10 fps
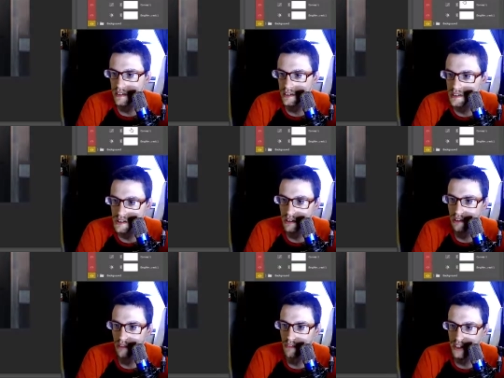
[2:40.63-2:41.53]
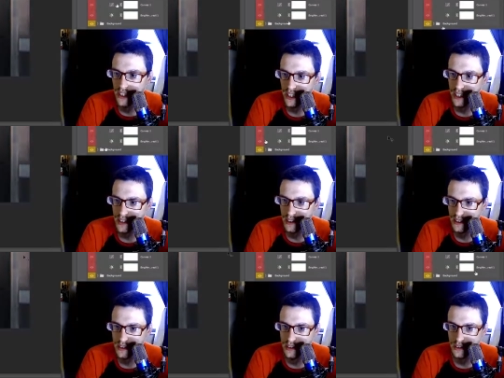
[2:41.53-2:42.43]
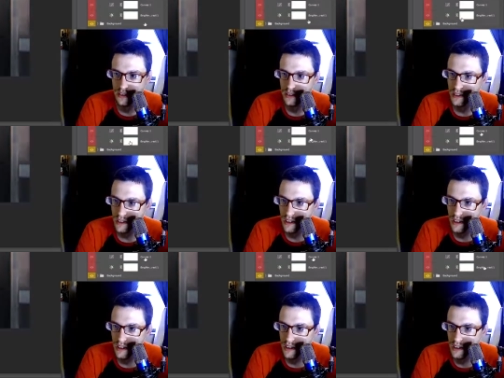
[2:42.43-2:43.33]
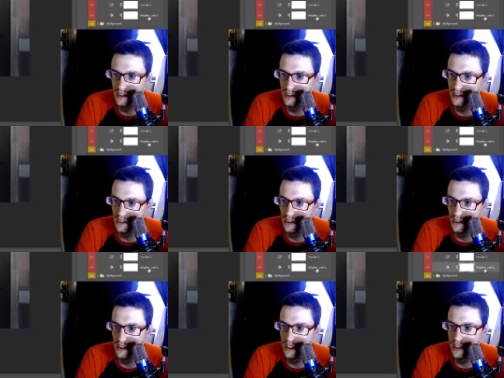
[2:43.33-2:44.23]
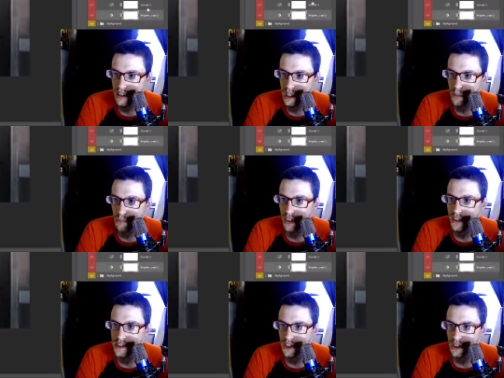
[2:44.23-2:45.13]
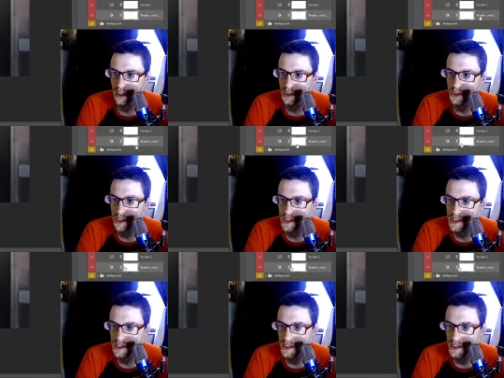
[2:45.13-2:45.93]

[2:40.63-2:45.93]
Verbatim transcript: So I went ahead and uh, a brightness and contrast.